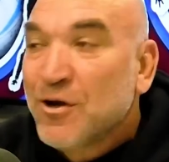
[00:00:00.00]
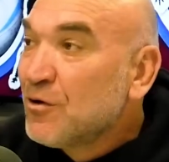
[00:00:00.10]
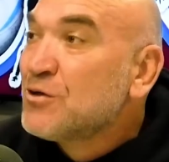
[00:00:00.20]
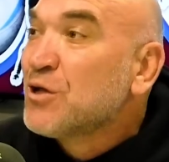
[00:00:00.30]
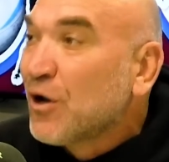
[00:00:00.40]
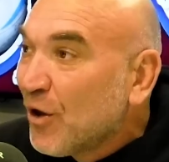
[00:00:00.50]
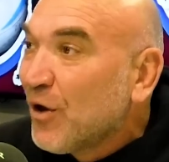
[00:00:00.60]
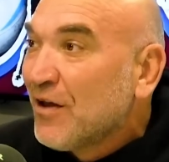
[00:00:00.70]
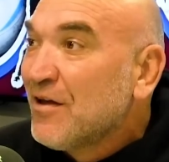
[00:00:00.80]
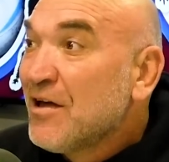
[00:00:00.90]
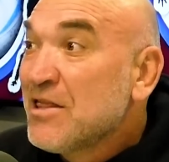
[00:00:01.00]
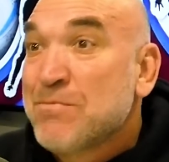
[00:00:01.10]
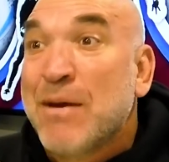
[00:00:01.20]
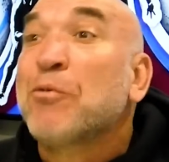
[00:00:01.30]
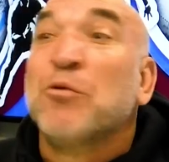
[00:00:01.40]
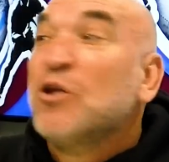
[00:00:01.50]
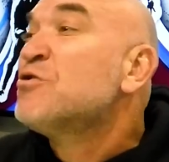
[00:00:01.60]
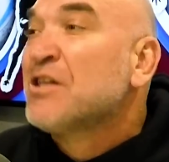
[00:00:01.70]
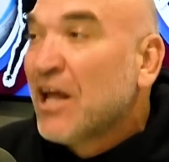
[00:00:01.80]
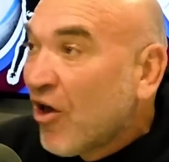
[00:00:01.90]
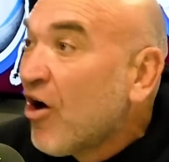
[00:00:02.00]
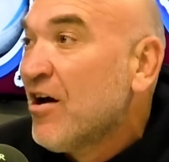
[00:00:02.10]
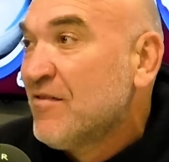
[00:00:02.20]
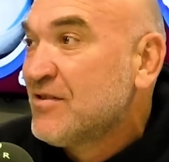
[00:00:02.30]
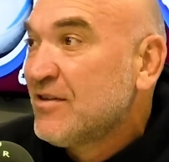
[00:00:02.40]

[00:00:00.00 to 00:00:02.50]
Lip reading: losing a lot. Mm-mm. People were losing their lives.